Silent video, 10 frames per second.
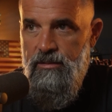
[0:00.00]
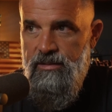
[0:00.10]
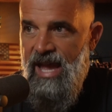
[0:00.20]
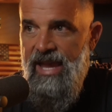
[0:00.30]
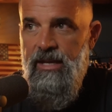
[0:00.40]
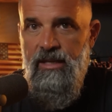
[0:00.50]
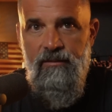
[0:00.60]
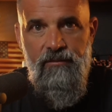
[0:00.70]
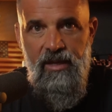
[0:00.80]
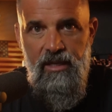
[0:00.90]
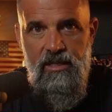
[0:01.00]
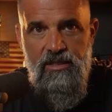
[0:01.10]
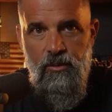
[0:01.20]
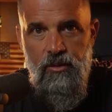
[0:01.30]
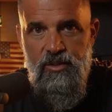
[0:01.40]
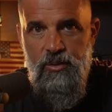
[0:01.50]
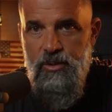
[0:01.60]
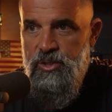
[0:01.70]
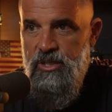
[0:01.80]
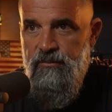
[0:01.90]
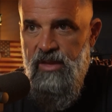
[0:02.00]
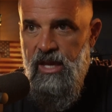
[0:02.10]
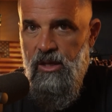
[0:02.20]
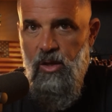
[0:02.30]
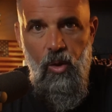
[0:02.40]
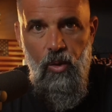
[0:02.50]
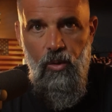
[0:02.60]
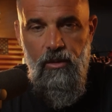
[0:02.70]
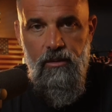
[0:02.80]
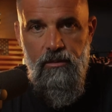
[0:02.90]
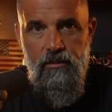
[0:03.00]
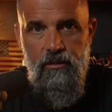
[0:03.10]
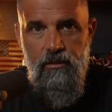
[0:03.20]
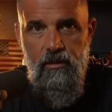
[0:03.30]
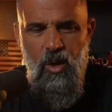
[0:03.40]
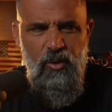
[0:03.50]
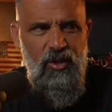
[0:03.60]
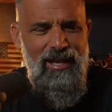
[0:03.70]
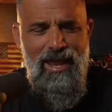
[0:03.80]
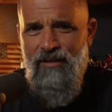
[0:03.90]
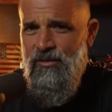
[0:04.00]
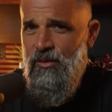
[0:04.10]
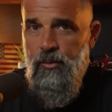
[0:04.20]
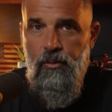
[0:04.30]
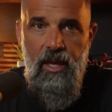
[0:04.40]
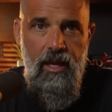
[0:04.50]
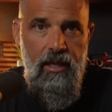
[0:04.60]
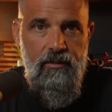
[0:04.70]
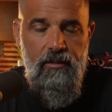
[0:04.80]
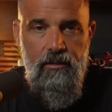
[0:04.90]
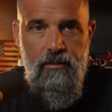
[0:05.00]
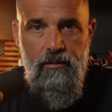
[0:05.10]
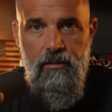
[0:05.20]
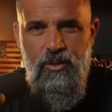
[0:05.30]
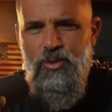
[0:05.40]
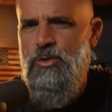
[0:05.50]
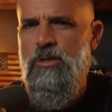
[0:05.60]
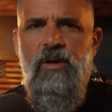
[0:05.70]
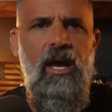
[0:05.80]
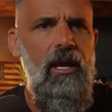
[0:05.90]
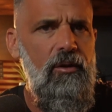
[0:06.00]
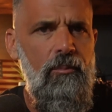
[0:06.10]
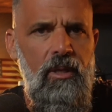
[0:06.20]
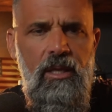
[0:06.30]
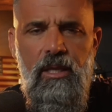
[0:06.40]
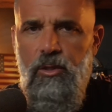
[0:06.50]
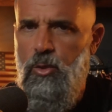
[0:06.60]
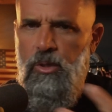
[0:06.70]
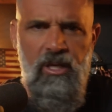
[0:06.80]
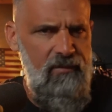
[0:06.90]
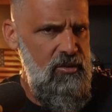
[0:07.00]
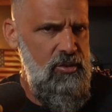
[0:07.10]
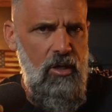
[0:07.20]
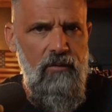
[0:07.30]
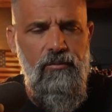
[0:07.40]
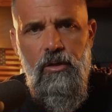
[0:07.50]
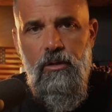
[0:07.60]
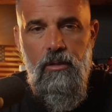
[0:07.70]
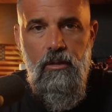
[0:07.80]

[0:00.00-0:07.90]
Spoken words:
dieting phase in order to achieve that goal, oh, you didn't have to do that. You should have hired me. You wouldn't have to suffer.